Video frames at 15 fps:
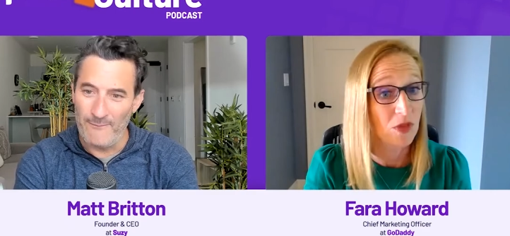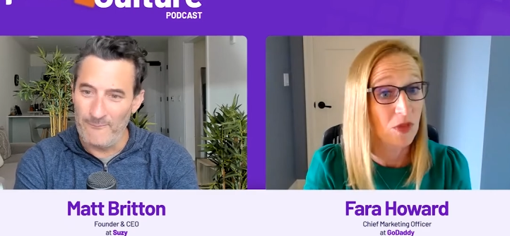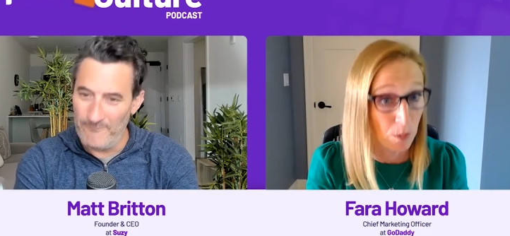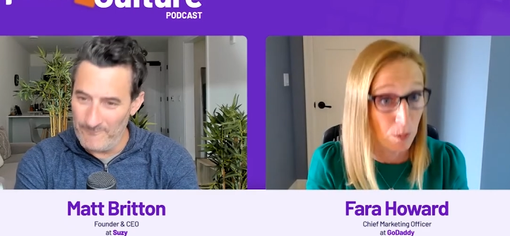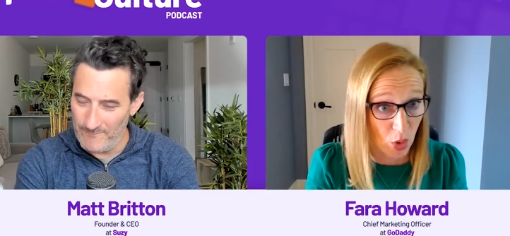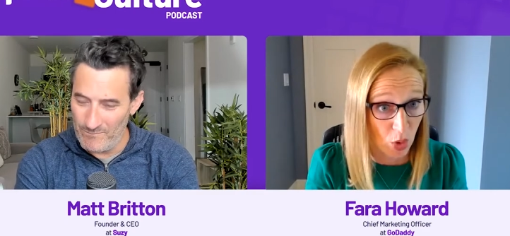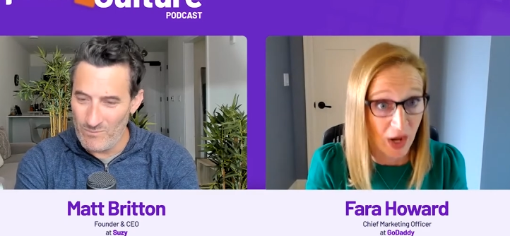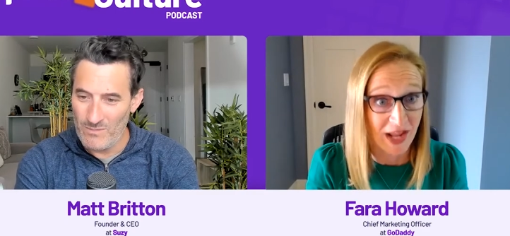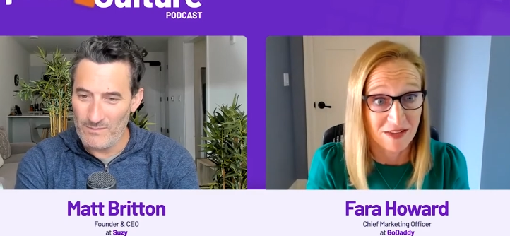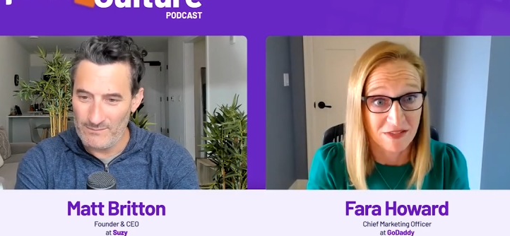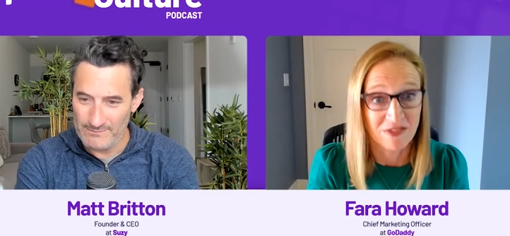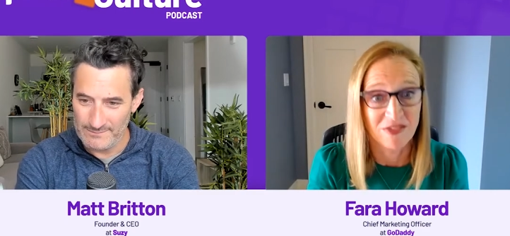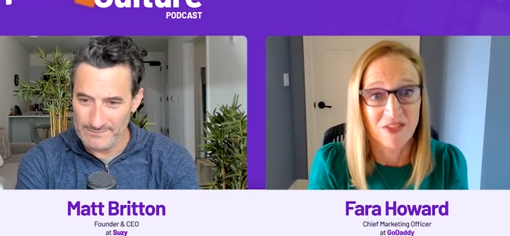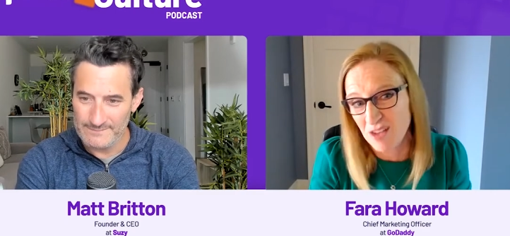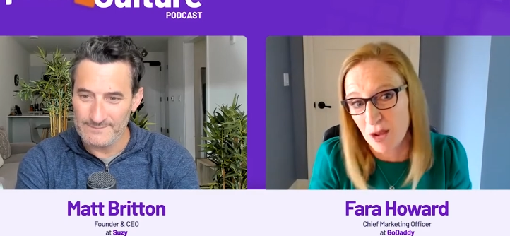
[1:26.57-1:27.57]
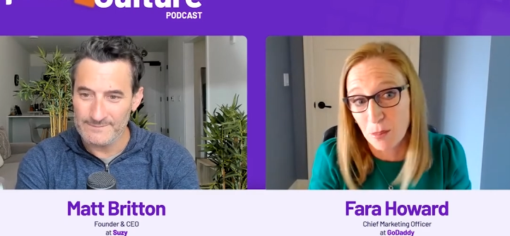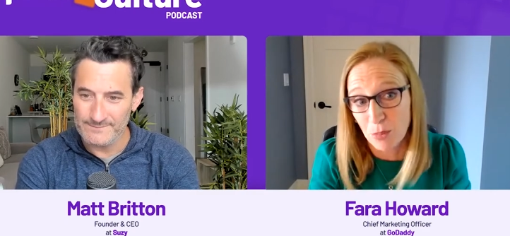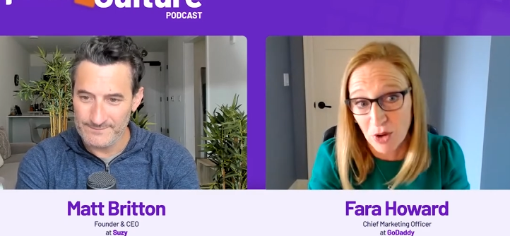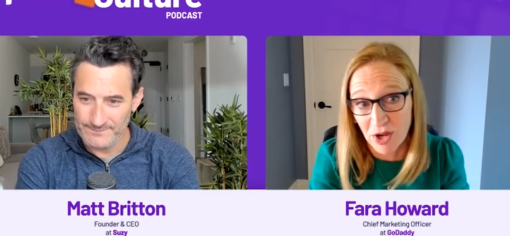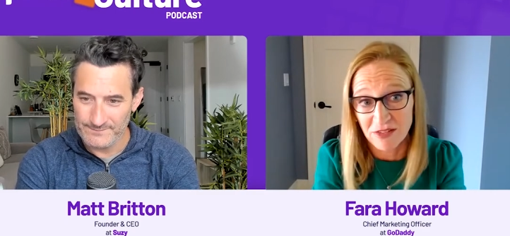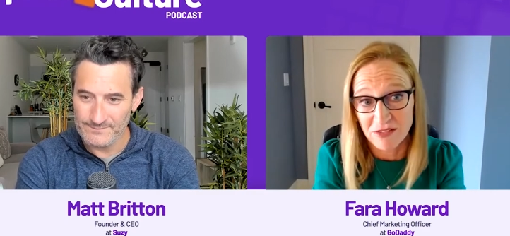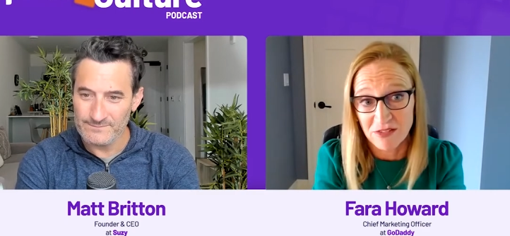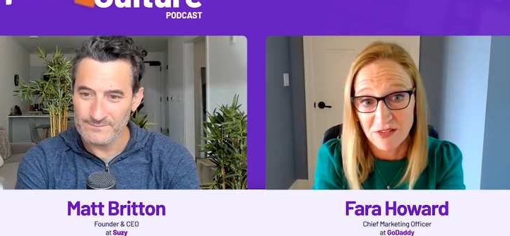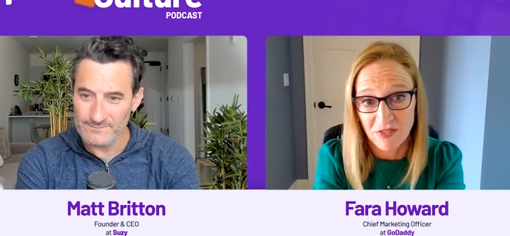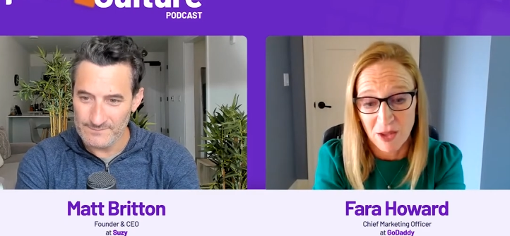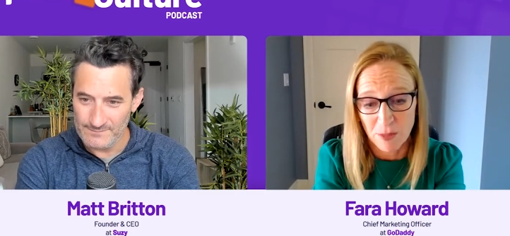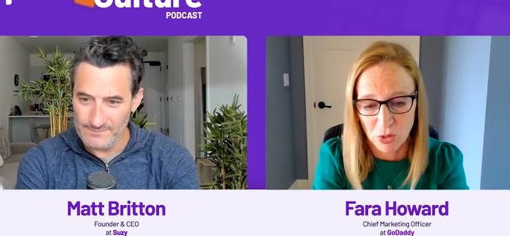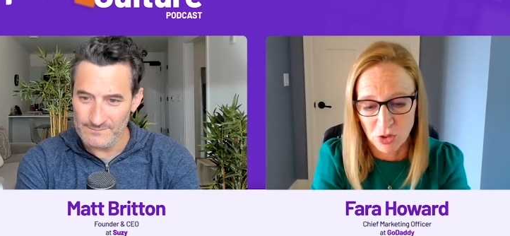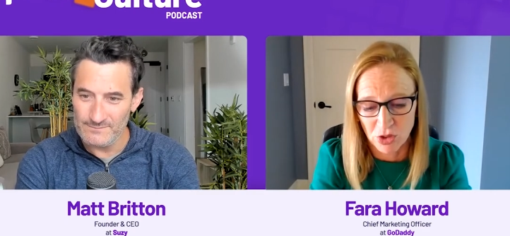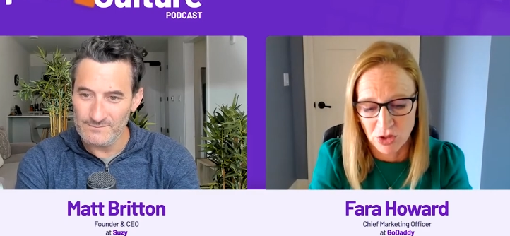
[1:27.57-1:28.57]
Speaker 1: the brands, the sub brands that
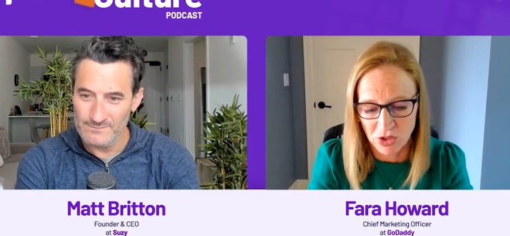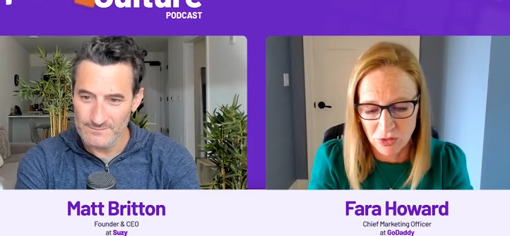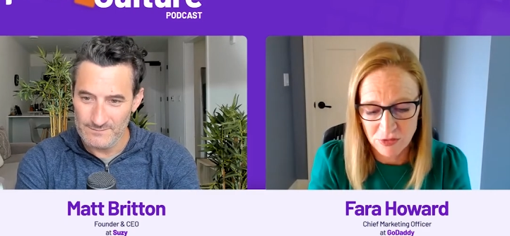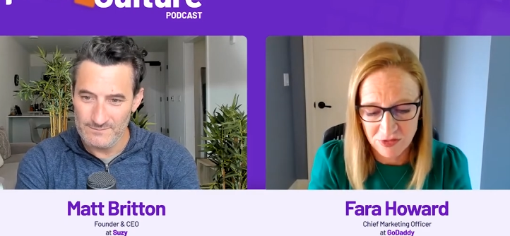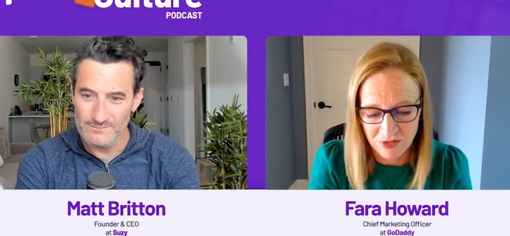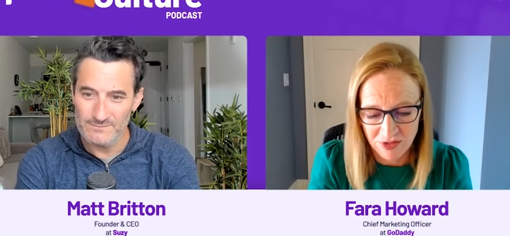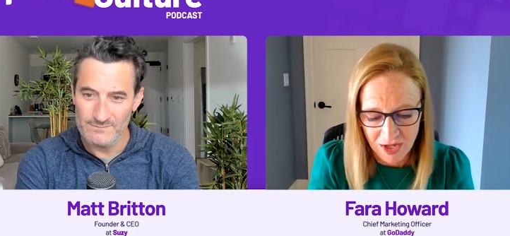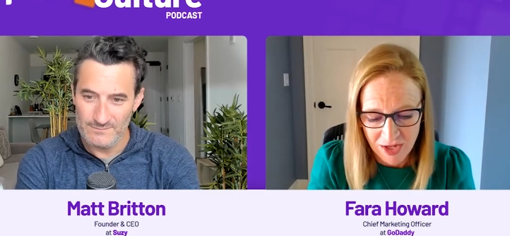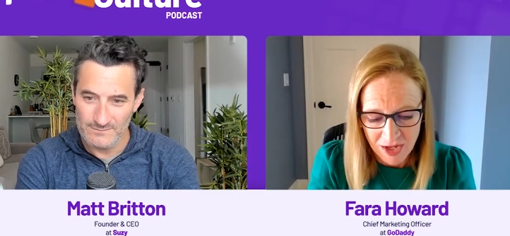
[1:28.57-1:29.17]
they produced